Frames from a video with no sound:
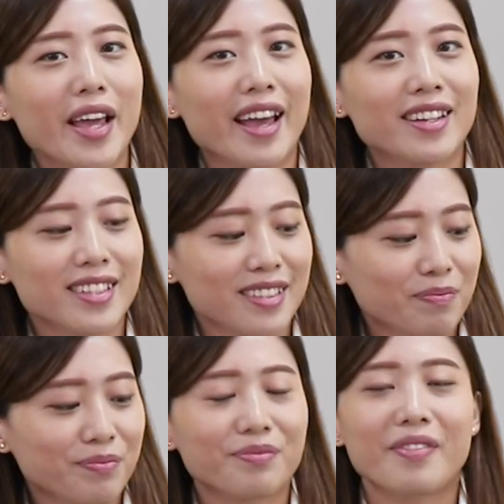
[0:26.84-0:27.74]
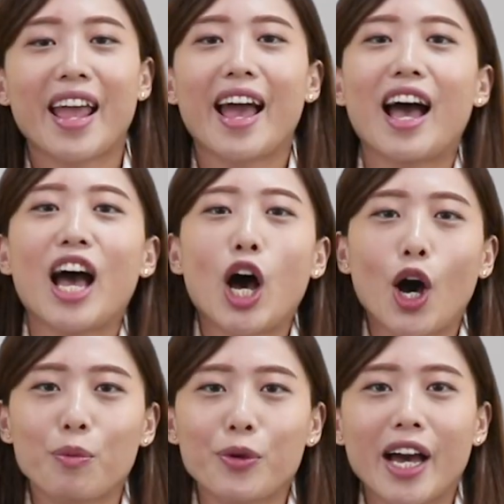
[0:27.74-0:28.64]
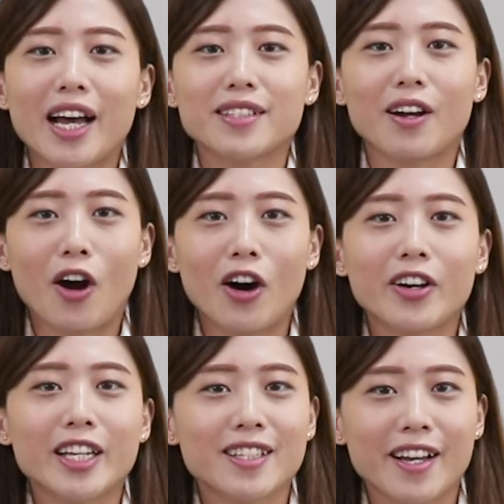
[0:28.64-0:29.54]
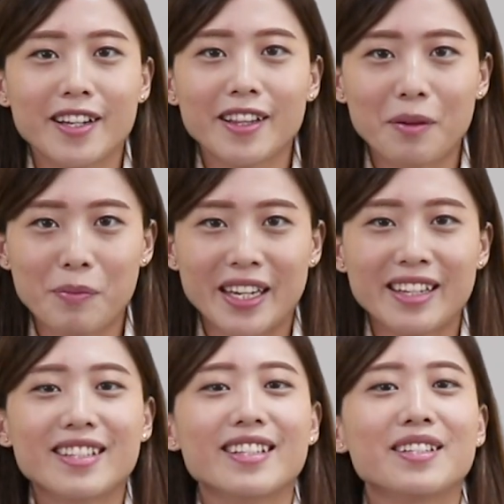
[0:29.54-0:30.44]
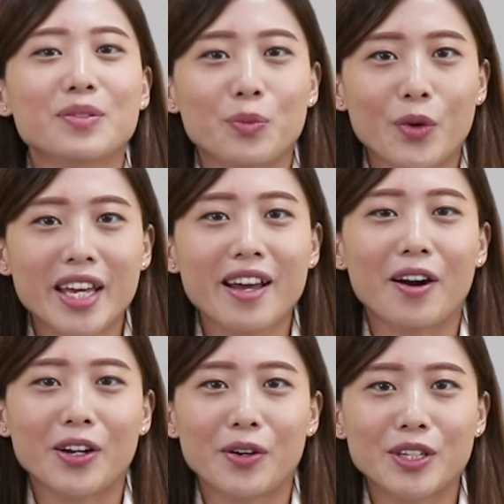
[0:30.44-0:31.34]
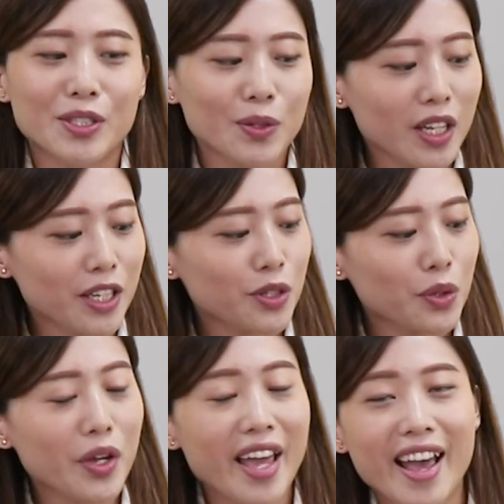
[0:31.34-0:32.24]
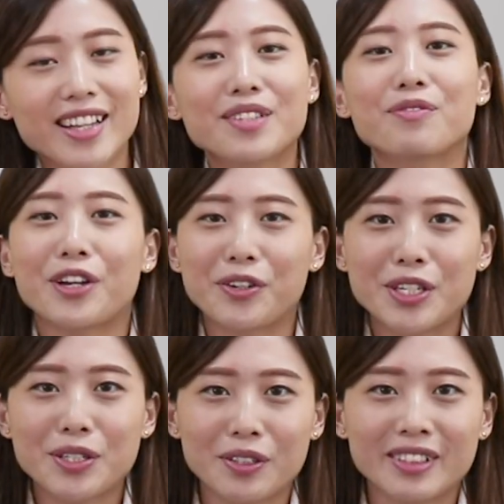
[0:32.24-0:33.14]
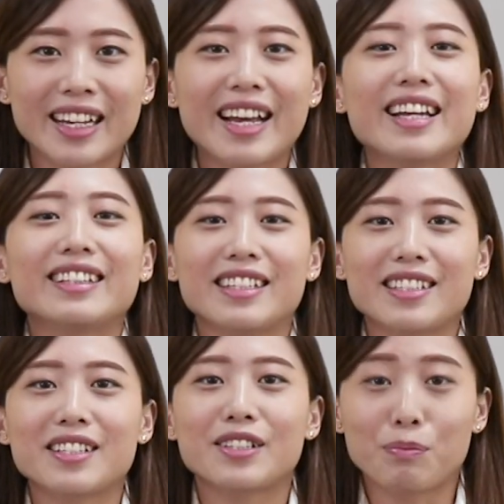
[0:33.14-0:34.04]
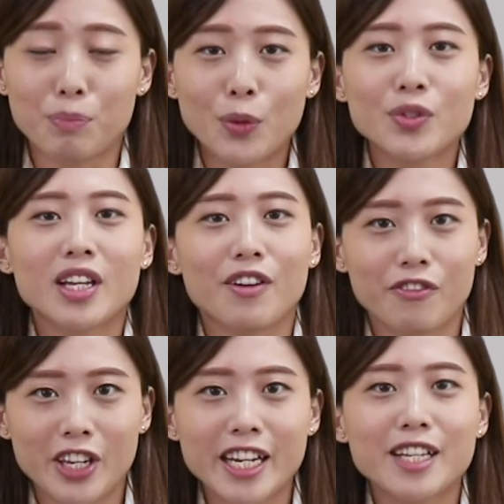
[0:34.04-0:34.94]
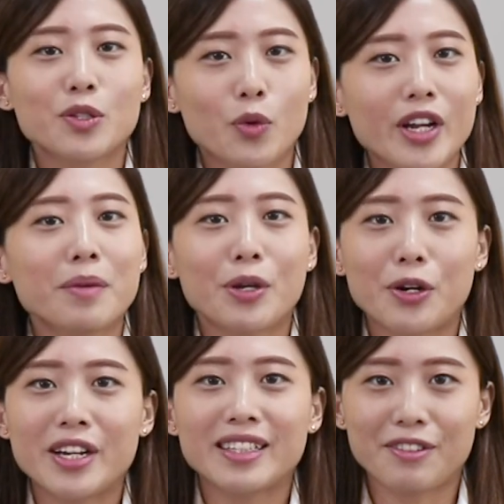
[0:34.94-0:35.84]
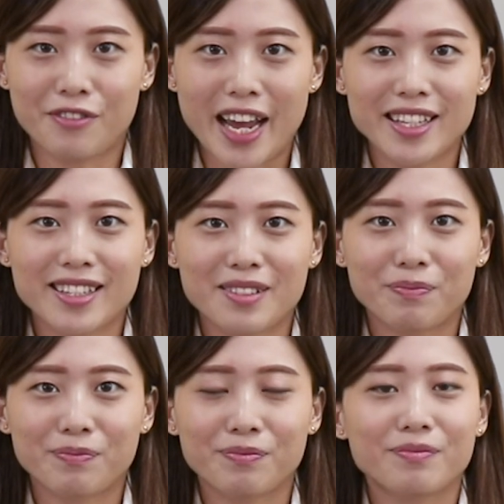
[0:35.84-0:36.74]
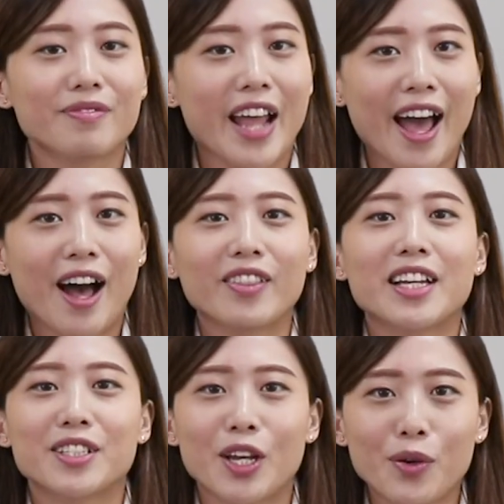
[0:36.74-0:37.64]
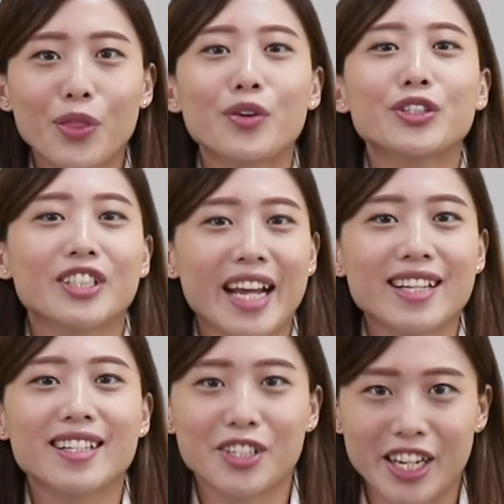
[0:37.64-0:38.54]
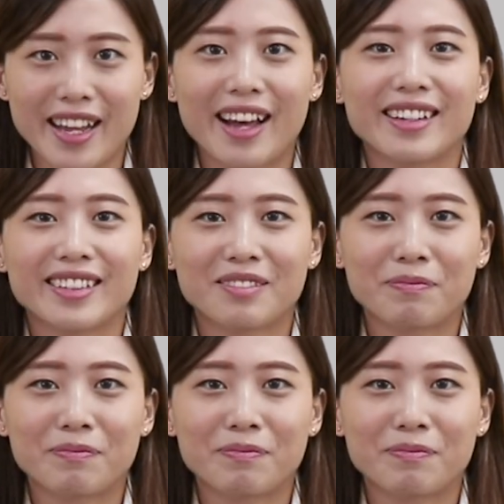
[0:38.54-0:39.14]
TwinX. Hope you guys are all excited like me since we are going to launch TwinX very soon. This is the most convenient screen mirroring device. Now, let's go through today's agenda.